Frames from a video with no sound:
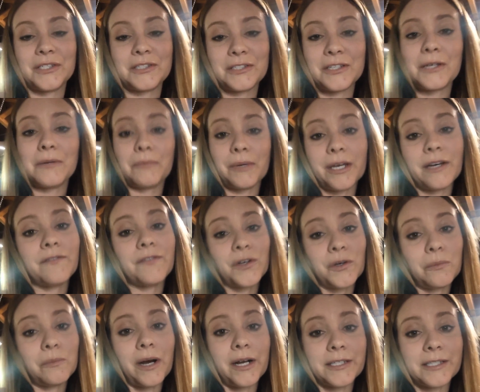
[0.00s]
It's gonna be a
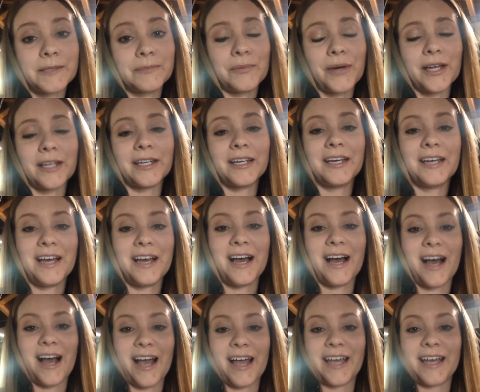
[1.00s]
few months, but
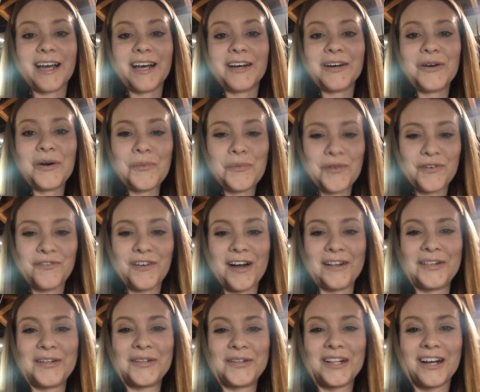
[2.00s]
I hope you
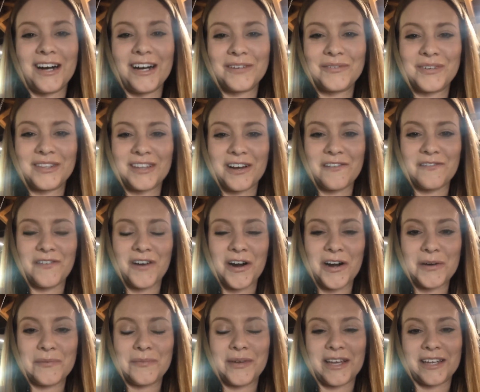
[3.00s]
follow along with our
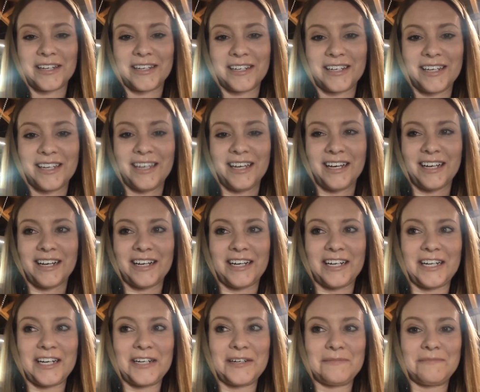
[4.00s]
farm, and
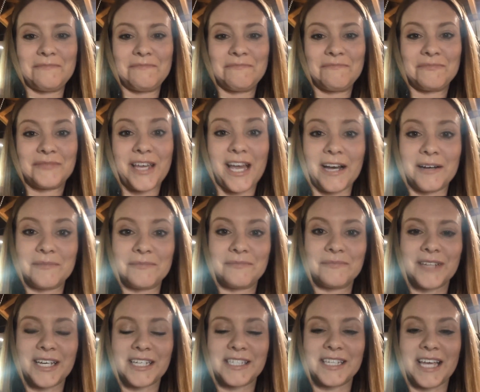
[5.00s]
yeah,
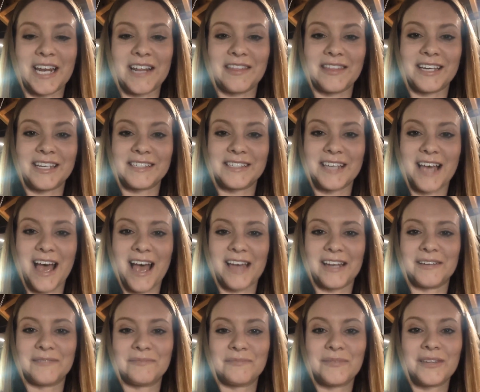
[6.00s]
exciting things
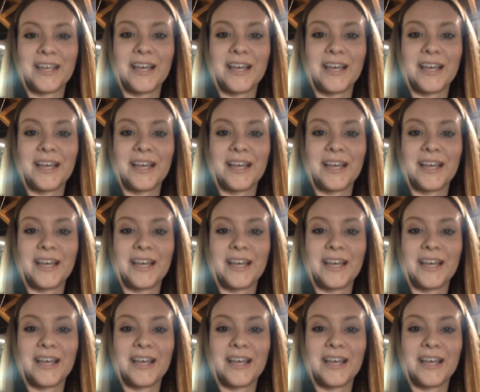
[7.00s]
ahead.